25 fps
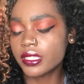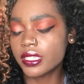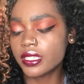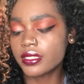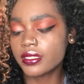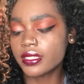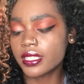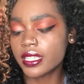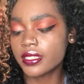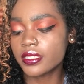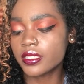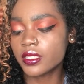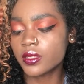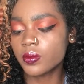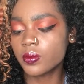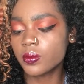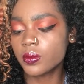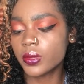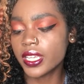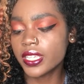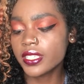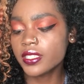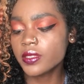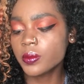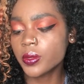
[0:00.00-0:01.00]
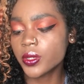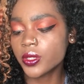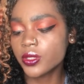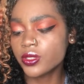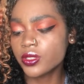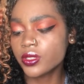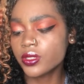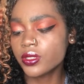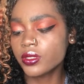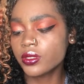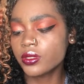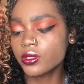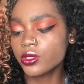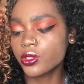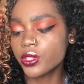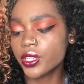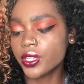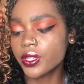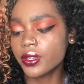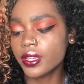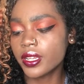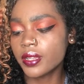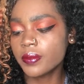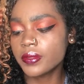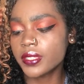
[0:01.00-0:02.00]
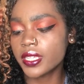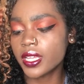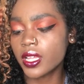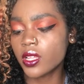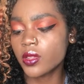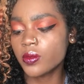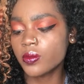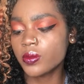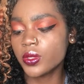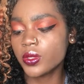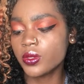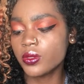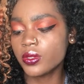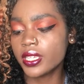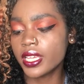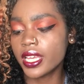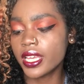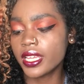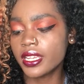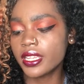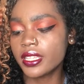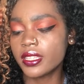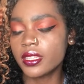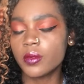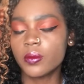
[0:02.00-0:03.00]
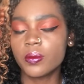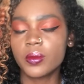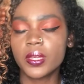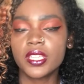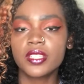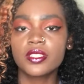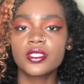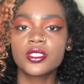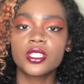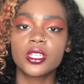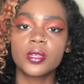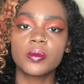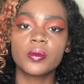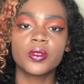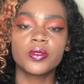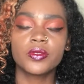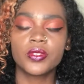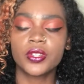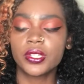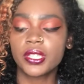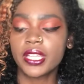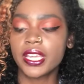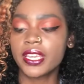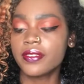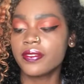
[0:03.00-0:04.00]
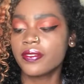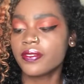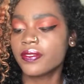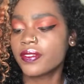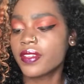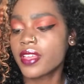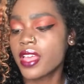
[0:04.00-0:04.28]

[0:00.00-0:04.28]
It says the best personal trainer app to help you get in the best shape of your life.